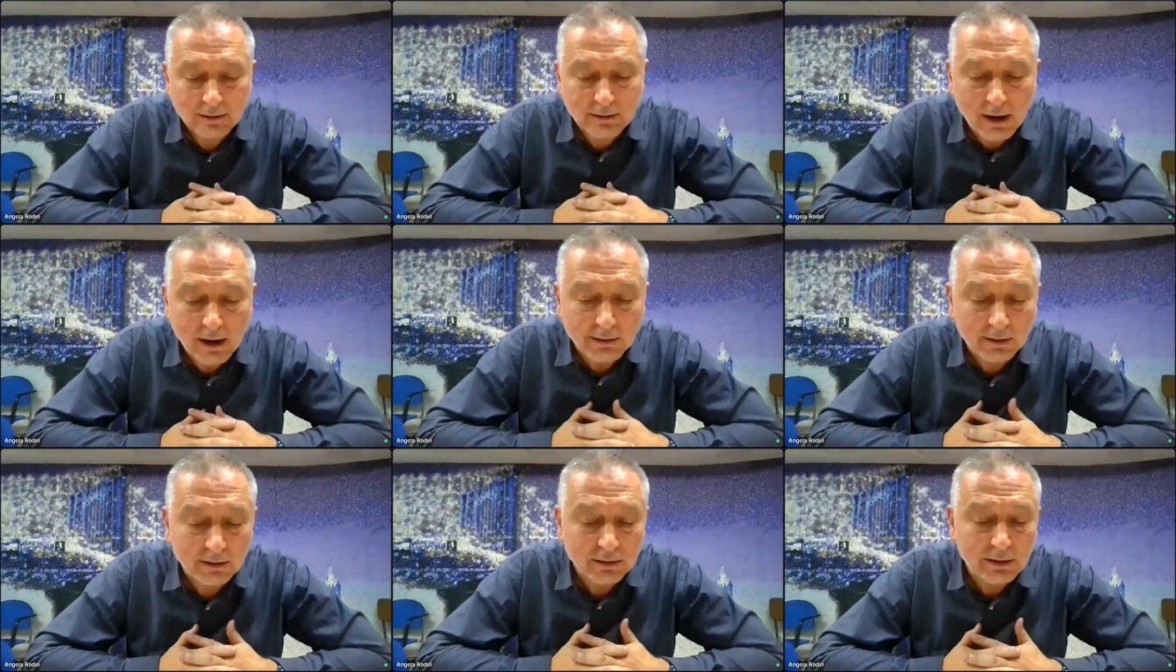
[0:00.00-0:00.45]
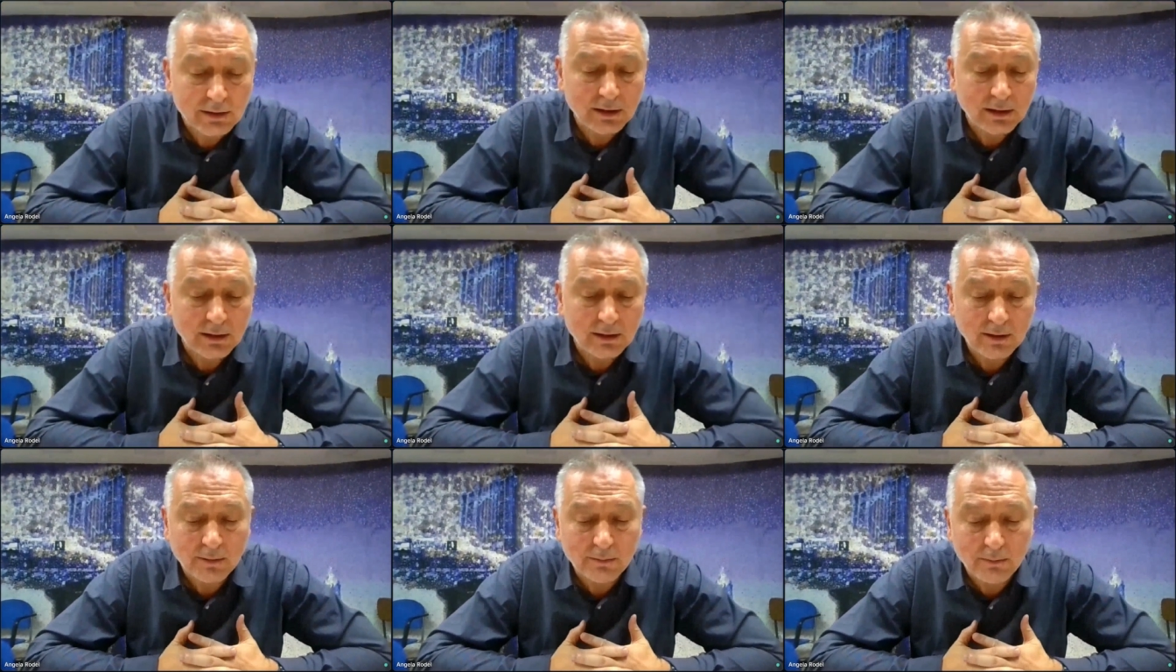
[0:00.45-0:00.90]

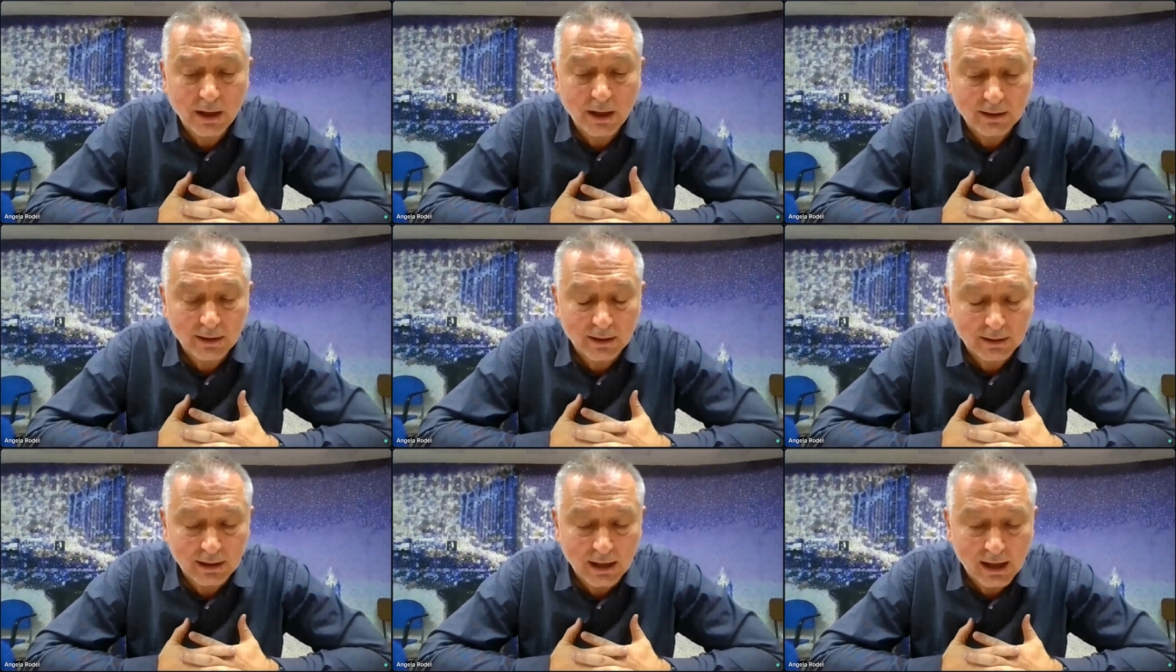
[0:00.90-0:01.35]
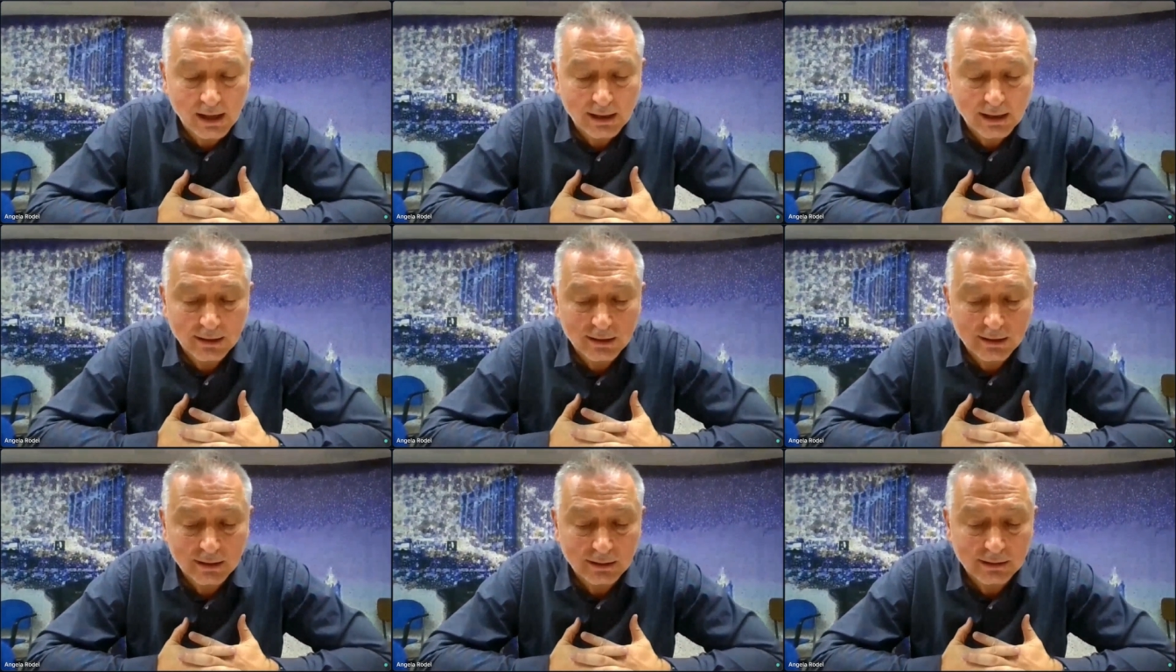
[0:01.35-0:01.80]
guaranteed by the
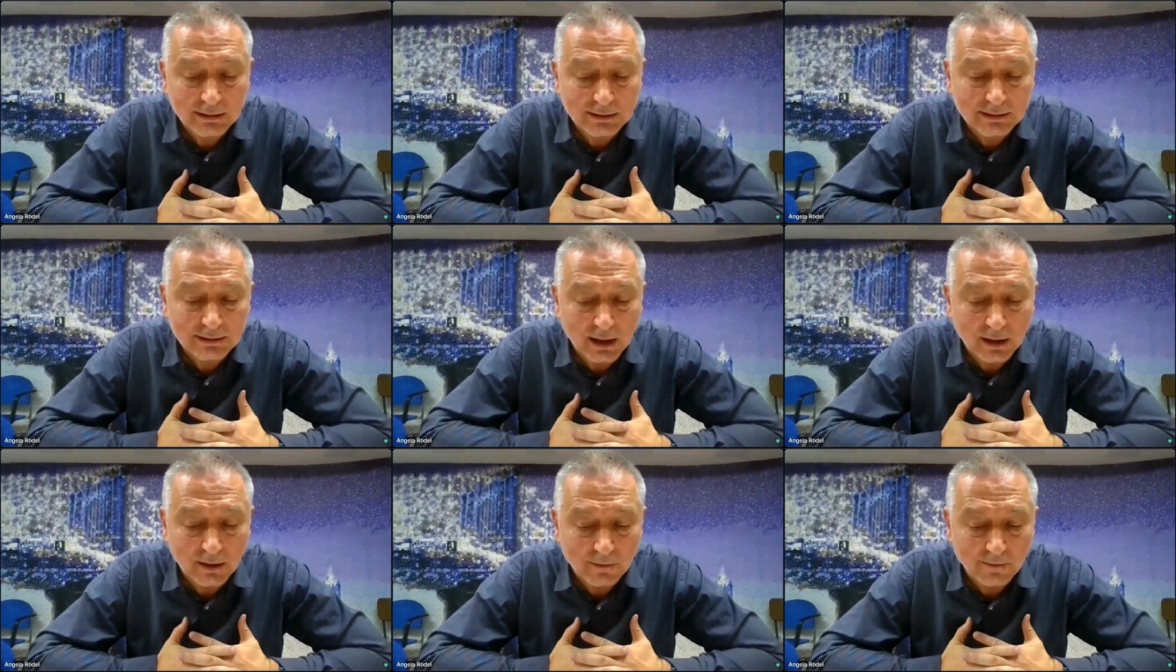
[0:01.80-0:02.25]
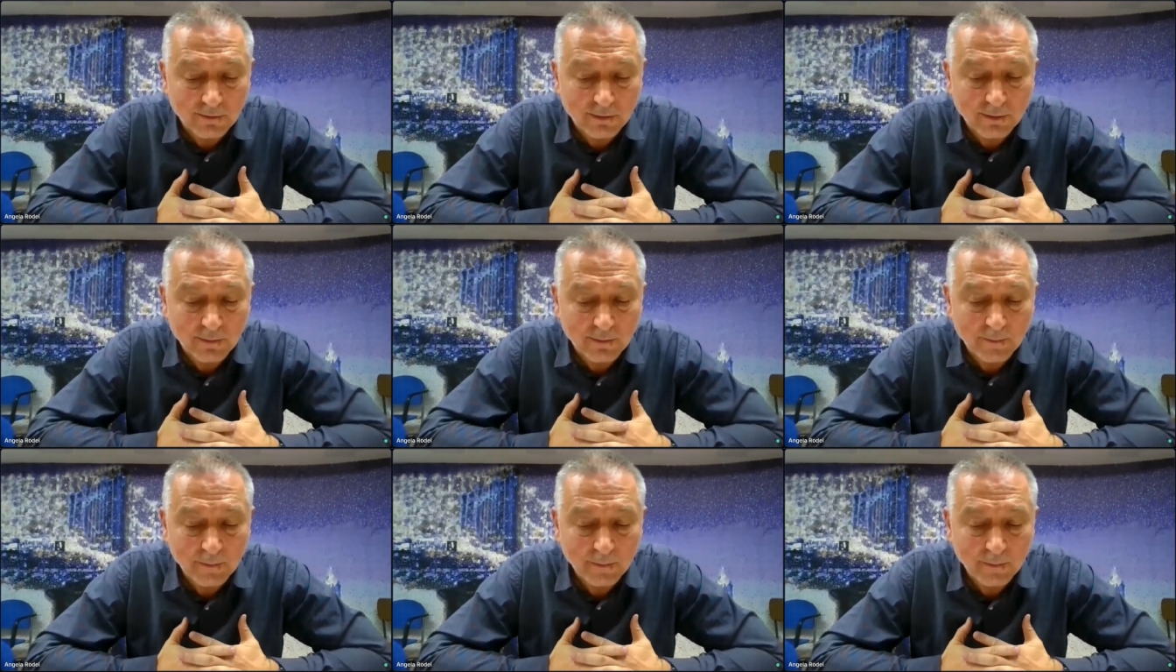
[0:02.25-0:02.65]
telling itself.